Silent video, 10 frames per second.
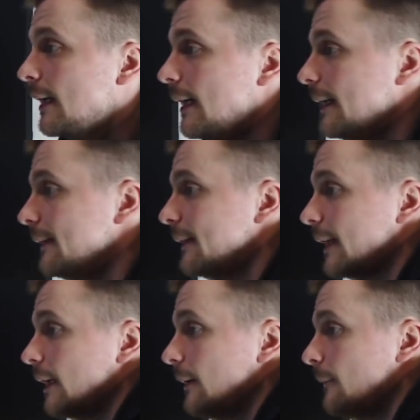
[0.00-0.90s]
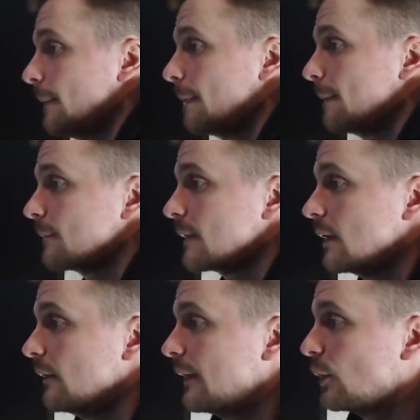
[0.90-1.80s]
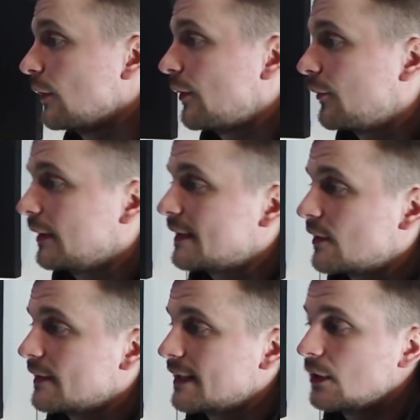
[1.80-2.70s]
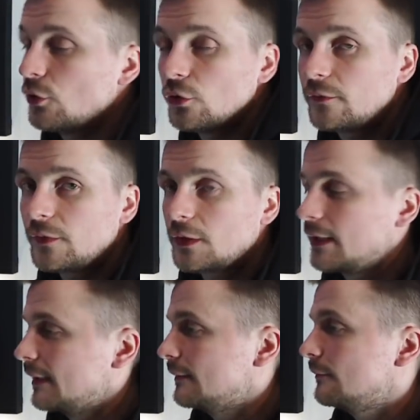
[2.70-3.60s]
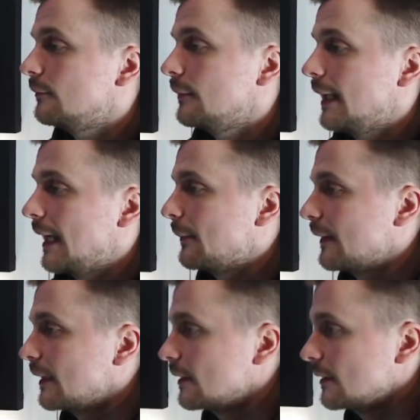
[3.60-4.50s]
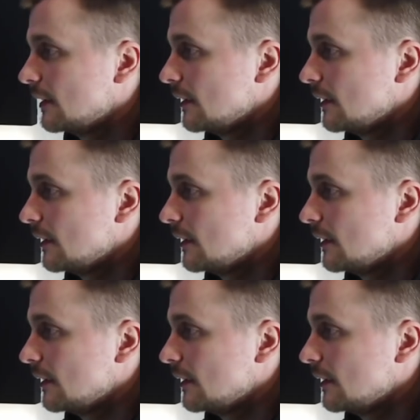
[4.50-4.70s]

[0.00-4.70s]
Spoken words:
And the other three, so he's in good fucking names here.